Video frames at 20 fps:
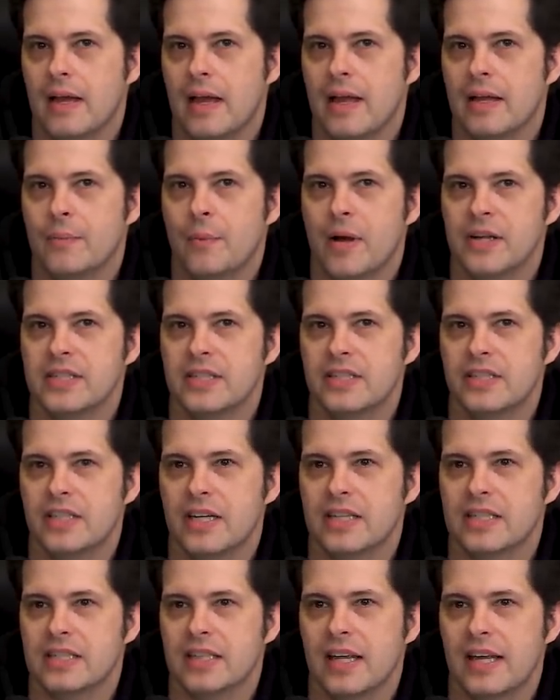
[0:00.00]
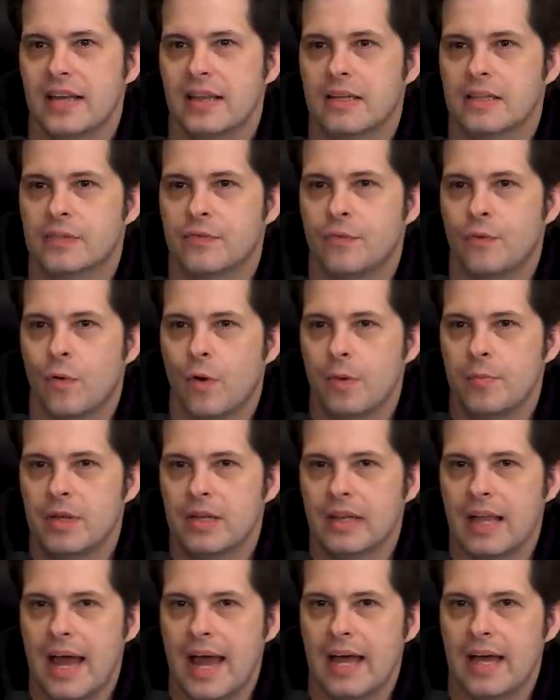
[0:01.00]
it wasn't just like this
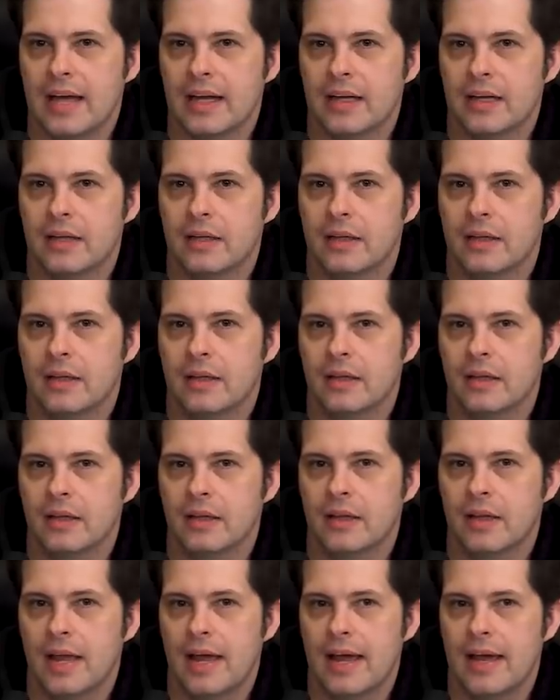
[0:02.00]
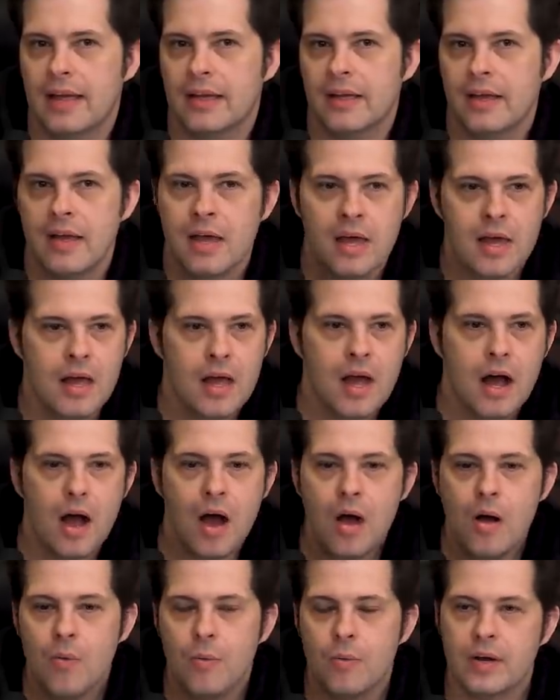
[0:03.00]
formulaic like
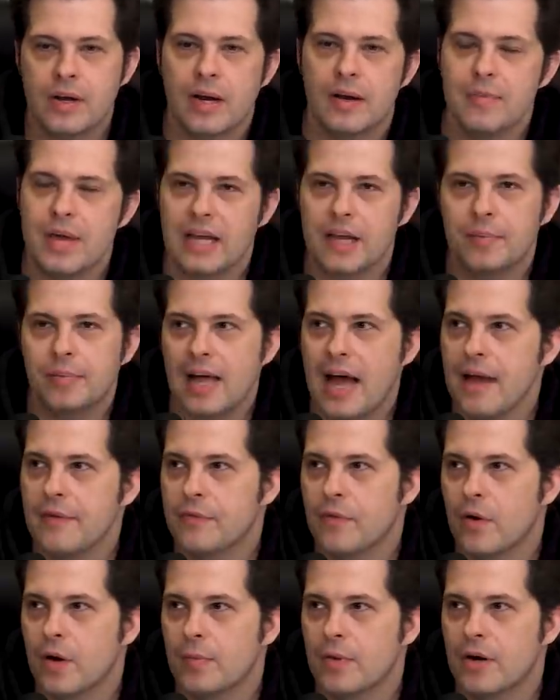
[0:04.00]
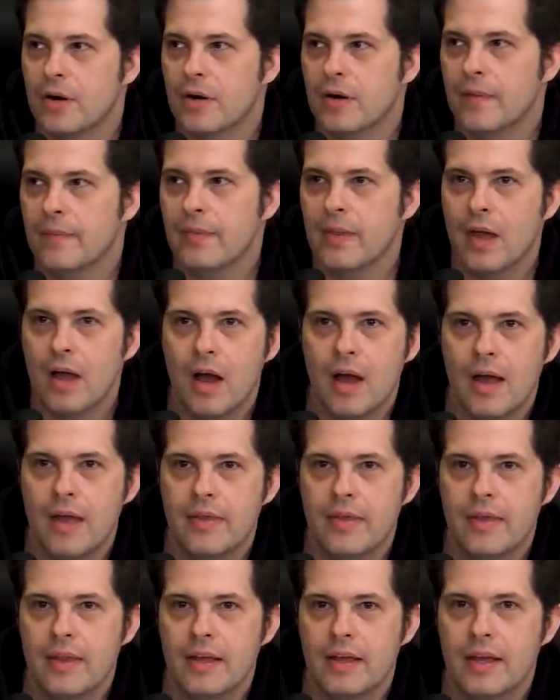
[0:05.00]
oh we're gonna make a platformer
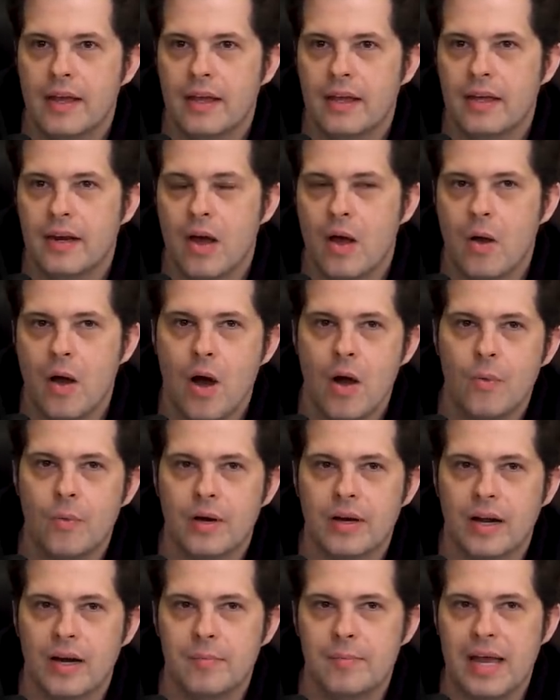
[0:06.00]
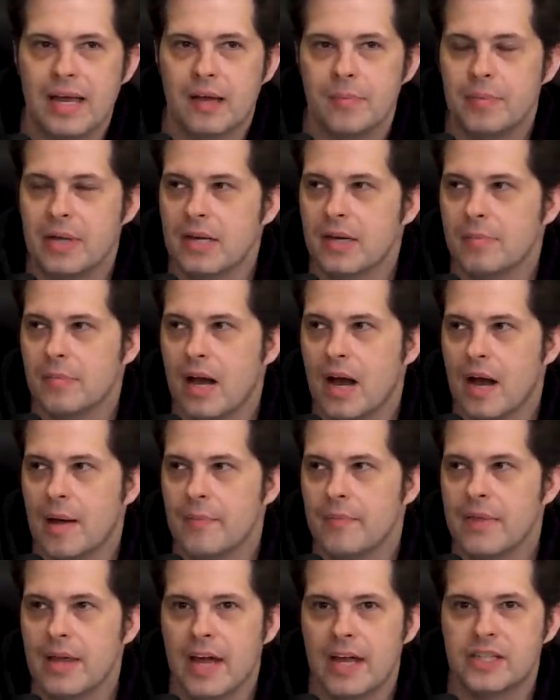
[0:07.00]
and you know oh we're gonna make a beat 'em
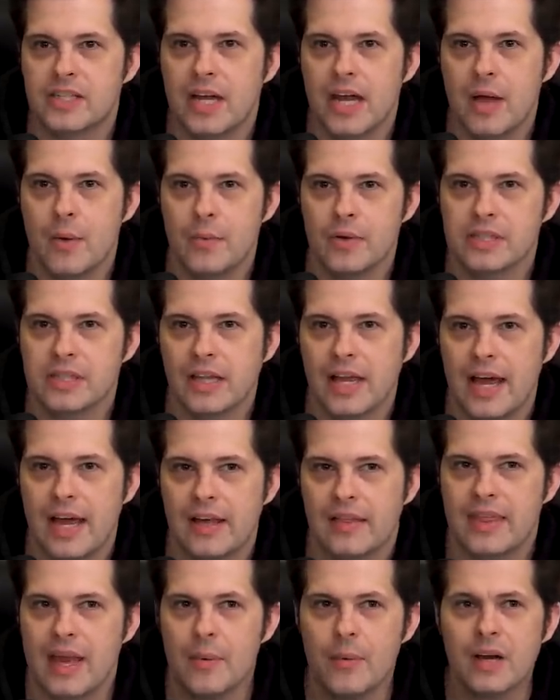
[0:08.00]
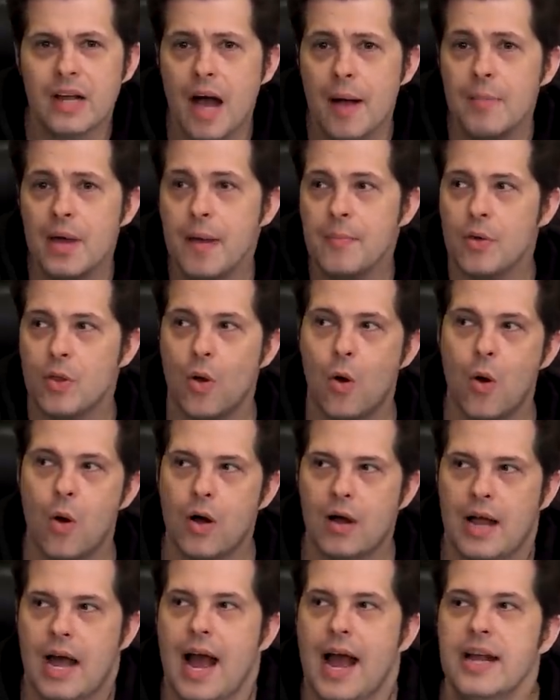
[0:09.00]
up it, it was like they were coming up with
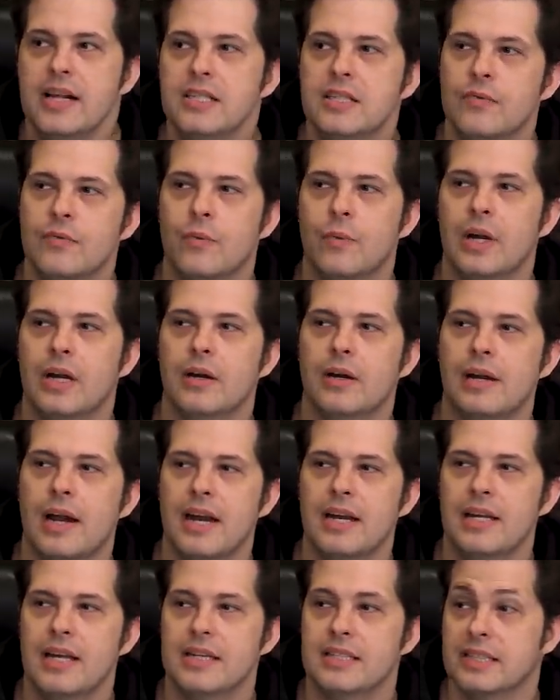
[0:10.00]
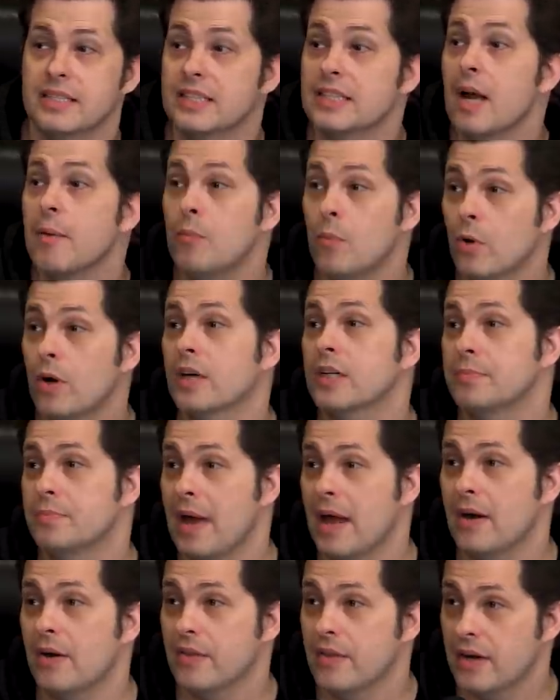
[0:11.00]
all kinds of weird ideas and some worked
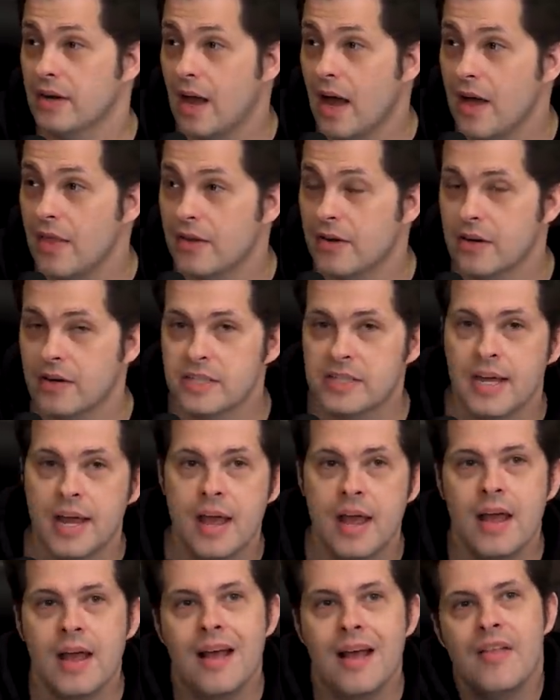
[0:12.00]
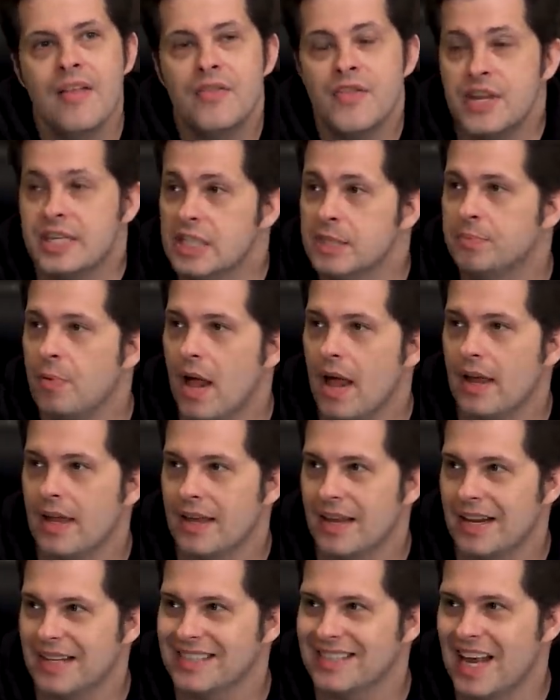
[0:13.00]
better than others this is
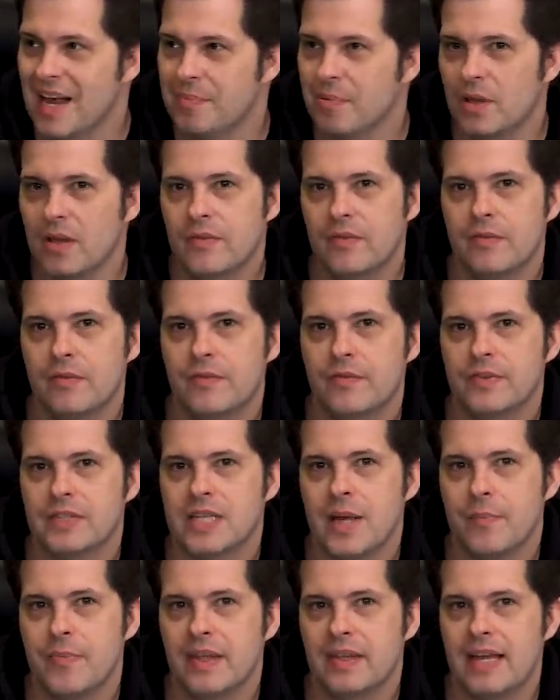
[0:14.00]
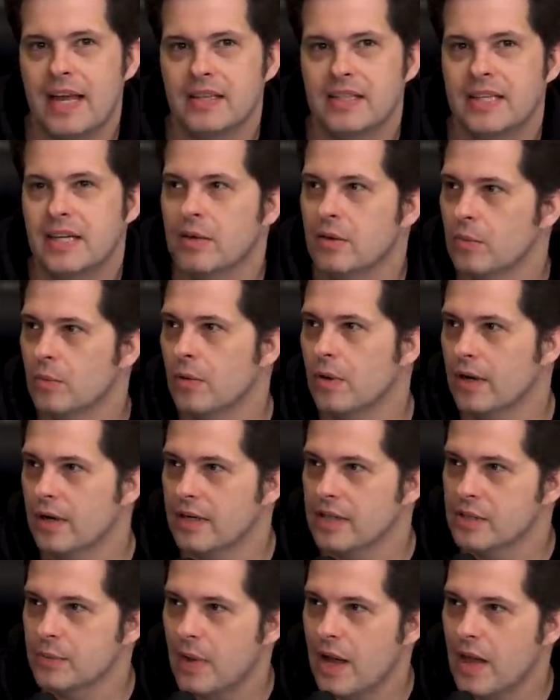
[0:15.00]
probably an example of something that didn't
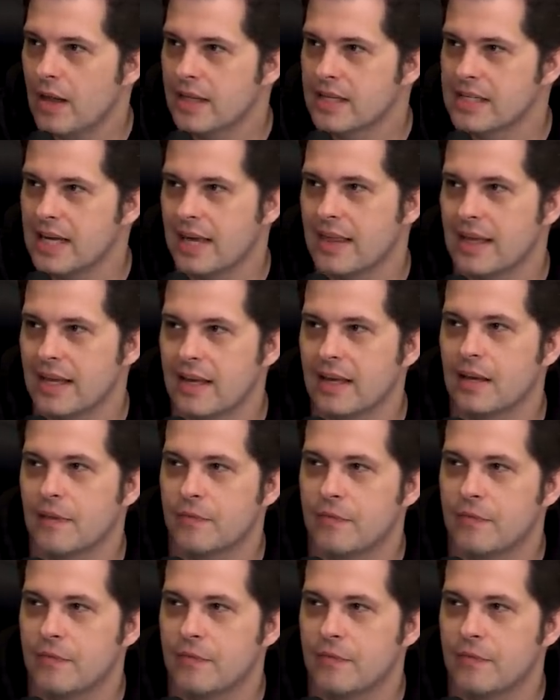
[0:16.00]
work as well because I think it